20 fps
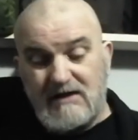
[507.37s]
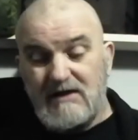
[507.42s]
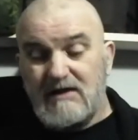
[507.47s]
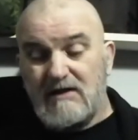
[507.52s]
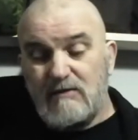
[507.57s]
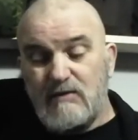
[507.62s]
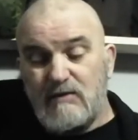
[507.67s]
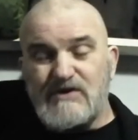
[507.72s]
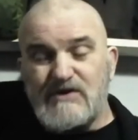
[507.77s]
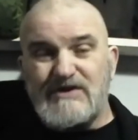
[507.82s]

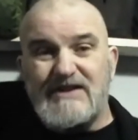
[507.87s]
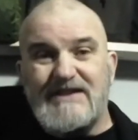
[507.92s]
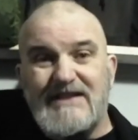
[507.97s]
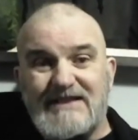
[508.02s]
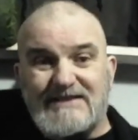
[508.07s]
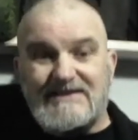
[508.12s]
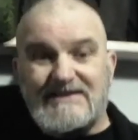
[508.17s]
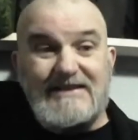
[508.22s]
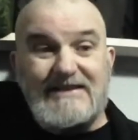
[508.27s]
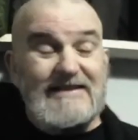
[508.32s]
we used to cut
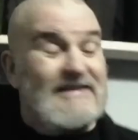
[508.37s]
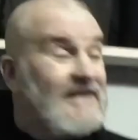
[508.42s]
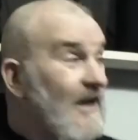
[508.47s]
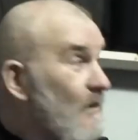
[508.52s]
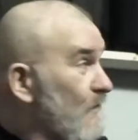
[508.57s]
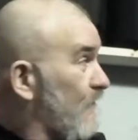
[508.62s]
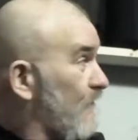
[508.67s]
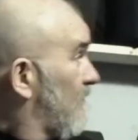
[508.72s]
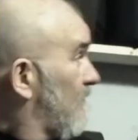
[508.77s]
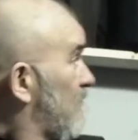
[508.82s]
these down
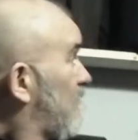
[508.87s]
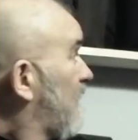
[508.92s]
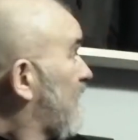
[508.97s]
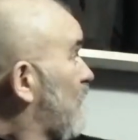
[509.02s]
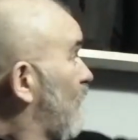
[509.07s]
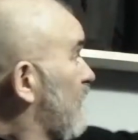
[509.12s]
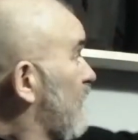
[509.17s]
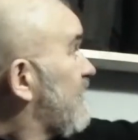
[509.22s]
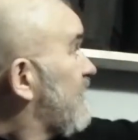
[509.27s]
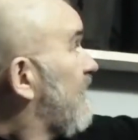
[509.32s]
from big ones up